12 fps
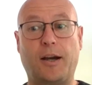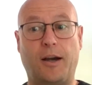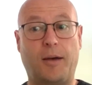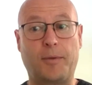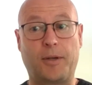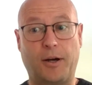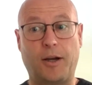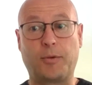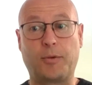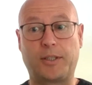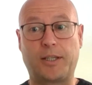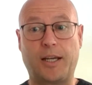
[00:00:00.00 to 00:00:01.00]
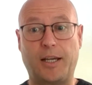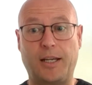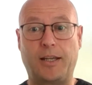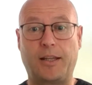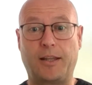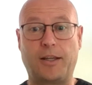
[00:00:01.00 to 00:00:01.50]
I mean, I would
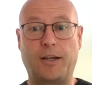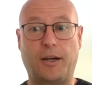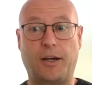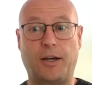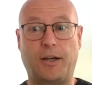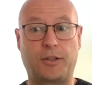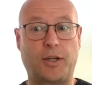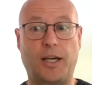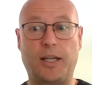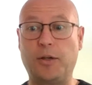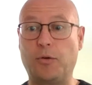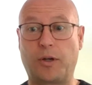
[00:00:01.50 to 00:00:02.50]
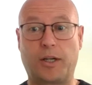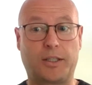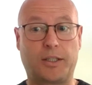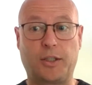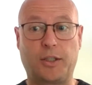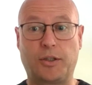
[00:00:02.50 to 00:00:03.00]
say to any
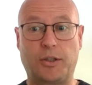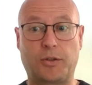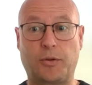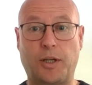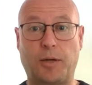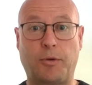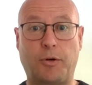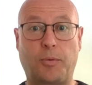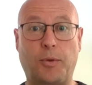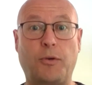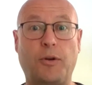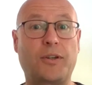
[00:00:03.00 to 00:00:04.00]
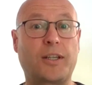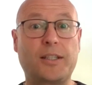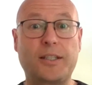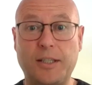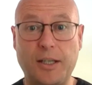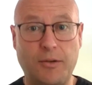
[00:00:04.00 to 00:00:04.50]
organization that's on that pathway or even
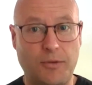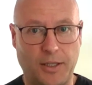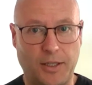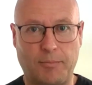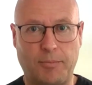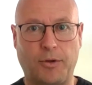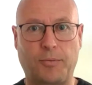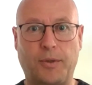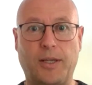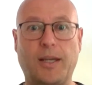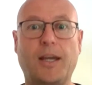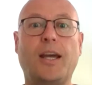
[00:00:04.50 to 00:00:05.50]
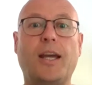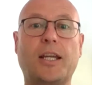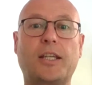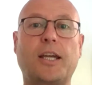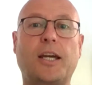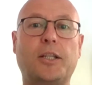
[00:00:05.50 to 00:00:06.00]
considering that pathway,
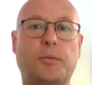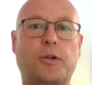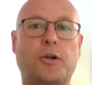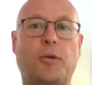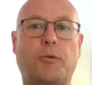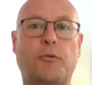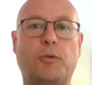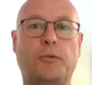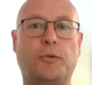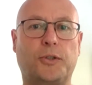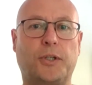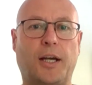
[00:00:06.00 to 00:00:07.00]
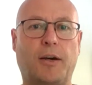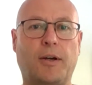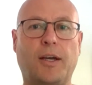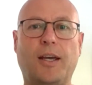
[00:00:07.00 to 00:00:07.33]
engage with carbon removals now.